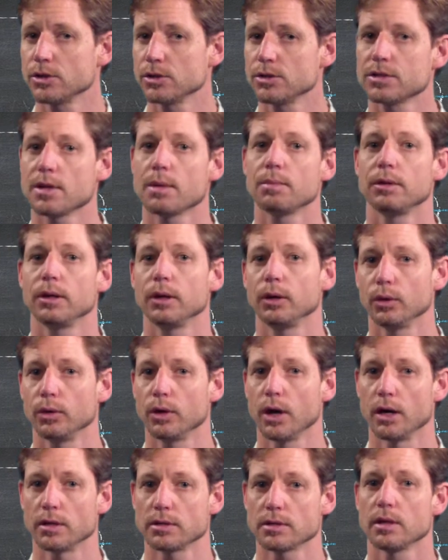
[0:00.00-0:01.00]
to do something or
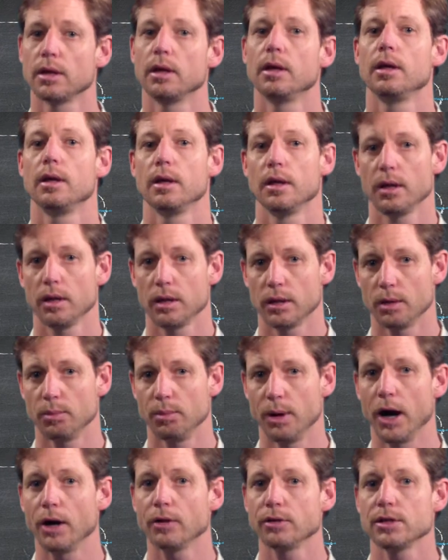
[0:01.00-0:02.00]
not. The
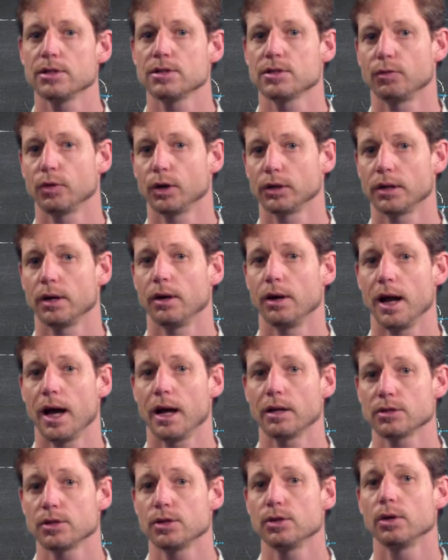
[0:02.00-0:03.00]
boundaries of what they're
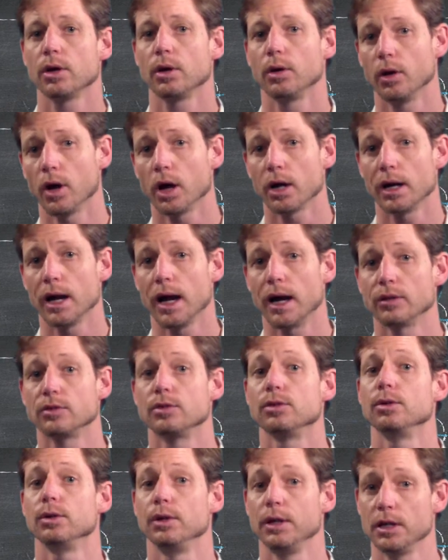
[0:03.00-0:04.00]
allowed to do and not allowed
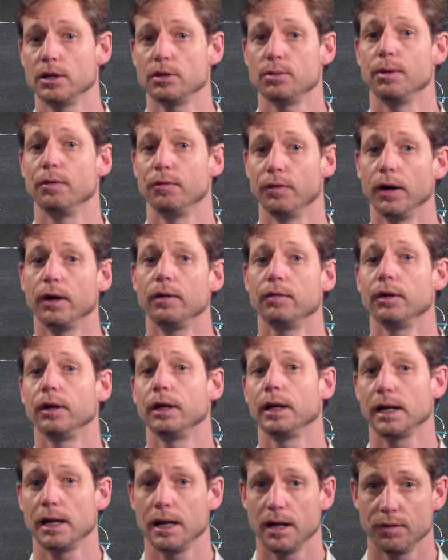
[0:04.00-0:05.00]
to do need to be very,
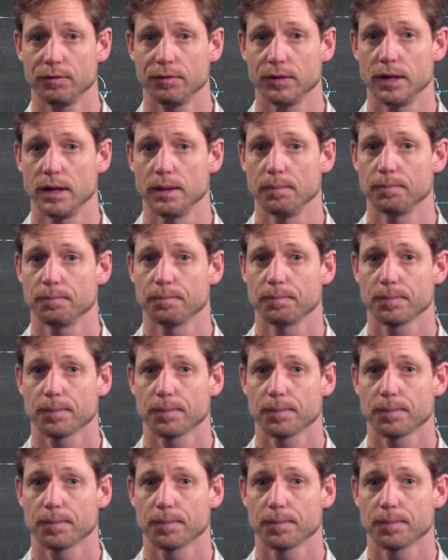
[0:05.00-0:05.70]
very clear for them.